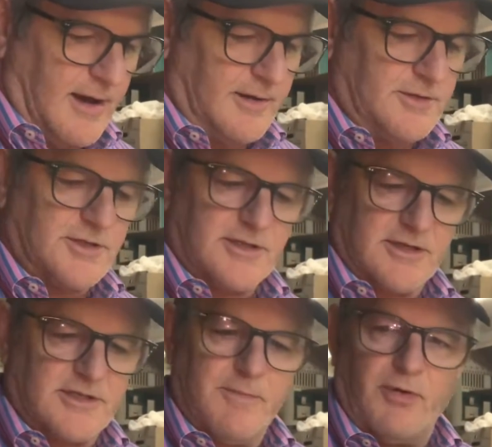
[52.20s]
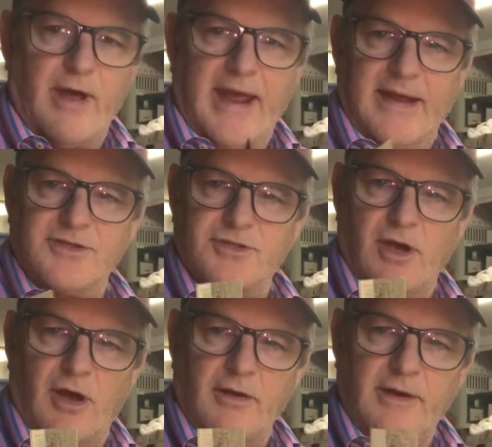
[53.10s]
just a simple hand
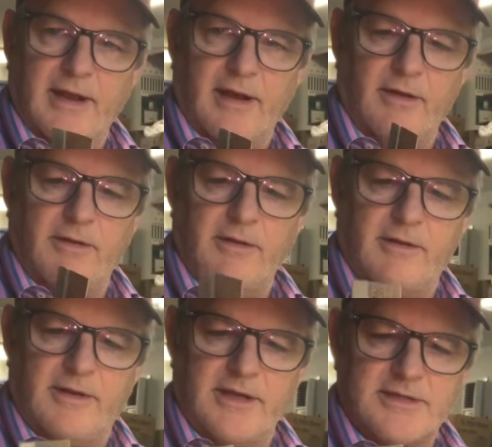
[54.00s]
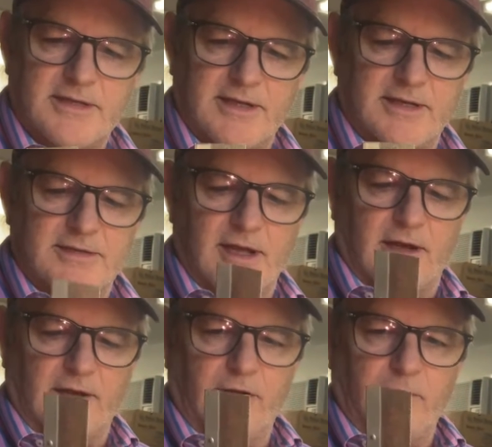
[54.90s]
saw. Now, this is a
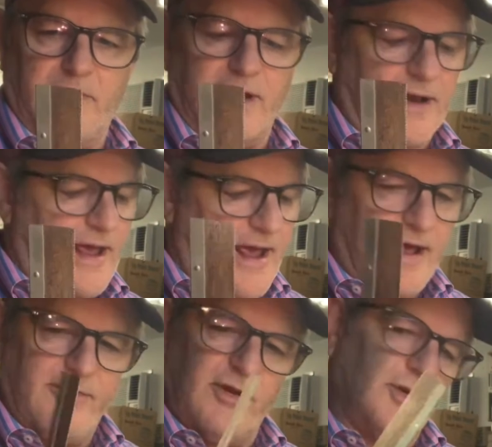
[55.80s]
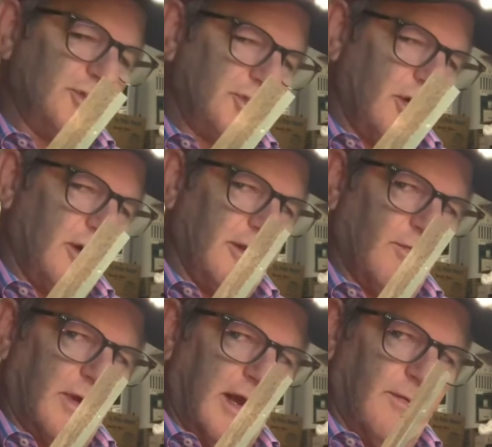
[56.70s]
little bit heavier saw
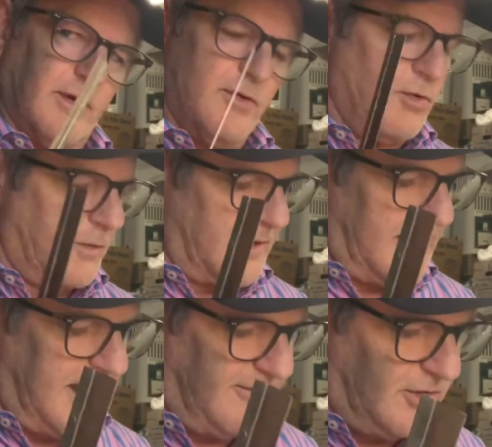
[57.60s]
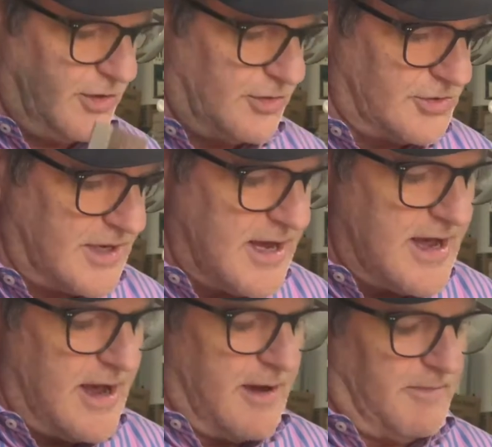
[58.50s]
than what I would normally have used,
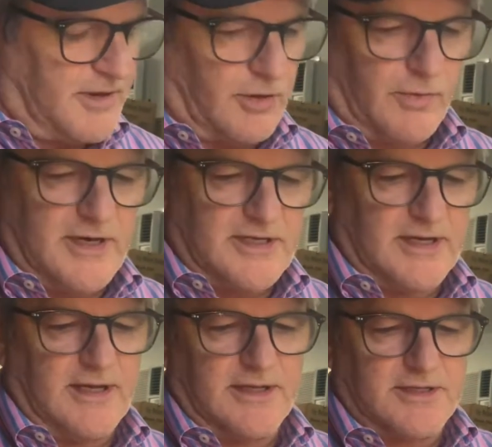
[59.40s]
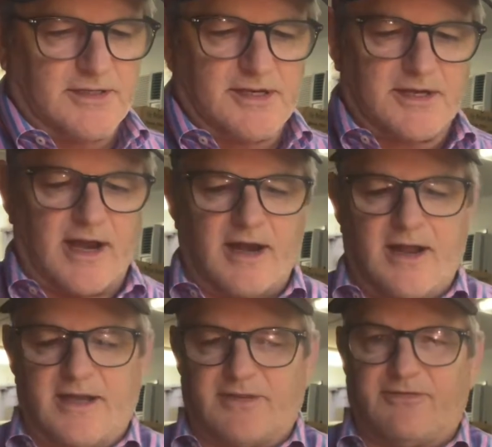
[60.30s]
but the reason is it's got a
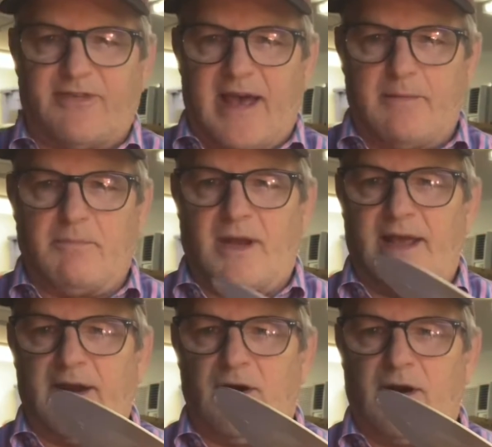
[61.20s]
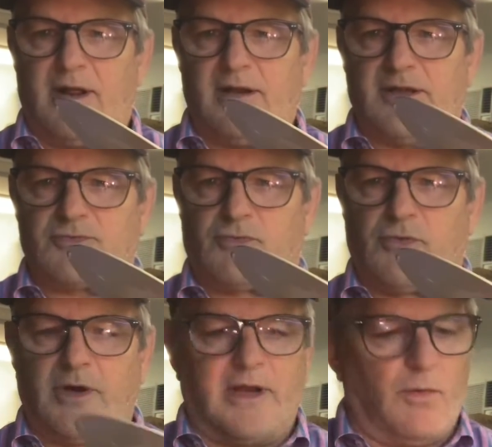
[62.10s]
nice fat blade on it. It's
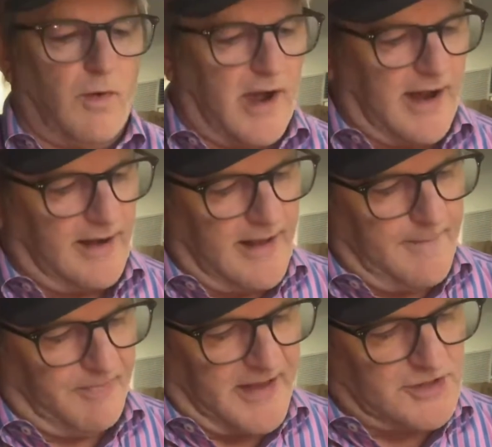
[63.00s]
really wide, and